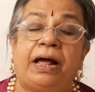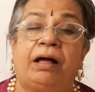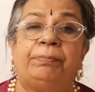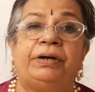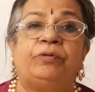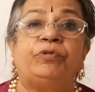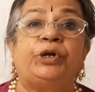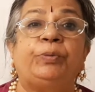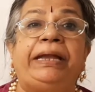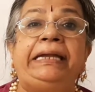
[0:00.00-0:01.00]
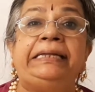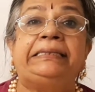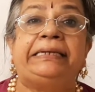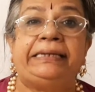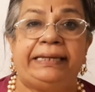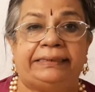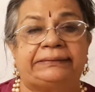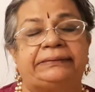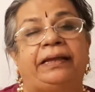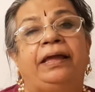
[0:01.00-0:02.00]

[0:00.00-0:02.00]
Harbour for 23 days.